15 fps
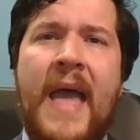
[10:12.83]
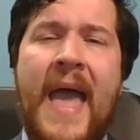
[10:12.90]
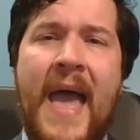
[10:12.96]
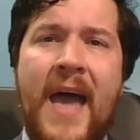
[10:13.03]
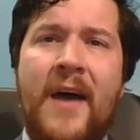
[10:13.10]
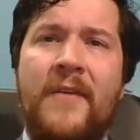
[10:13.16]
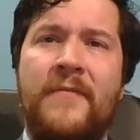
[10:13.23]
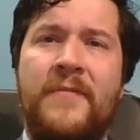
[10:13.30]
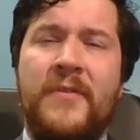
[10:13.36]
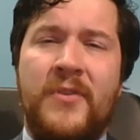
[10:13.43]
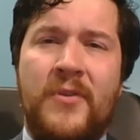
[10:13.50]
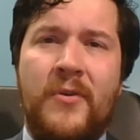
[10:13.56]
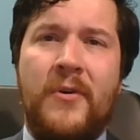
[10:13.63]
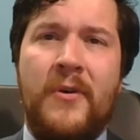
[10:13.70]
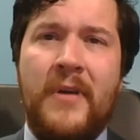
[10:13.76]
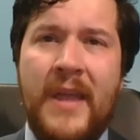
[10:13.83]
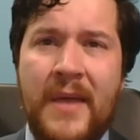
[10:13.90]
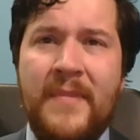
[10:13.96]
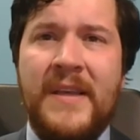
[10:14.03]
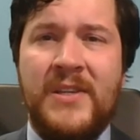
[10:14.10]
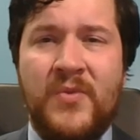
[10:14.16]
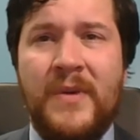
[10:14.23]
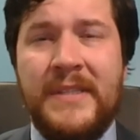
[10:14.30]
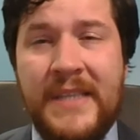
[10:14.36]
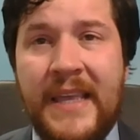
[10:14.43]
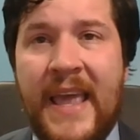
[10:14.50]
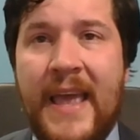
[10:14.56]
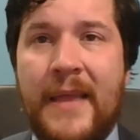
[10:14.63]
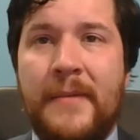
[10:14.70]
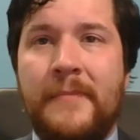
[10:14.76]
have your image once
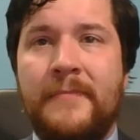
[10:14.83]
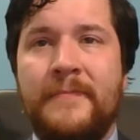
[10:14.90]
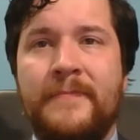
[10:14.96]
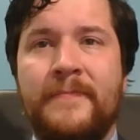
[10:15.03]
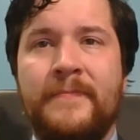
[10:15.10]
again.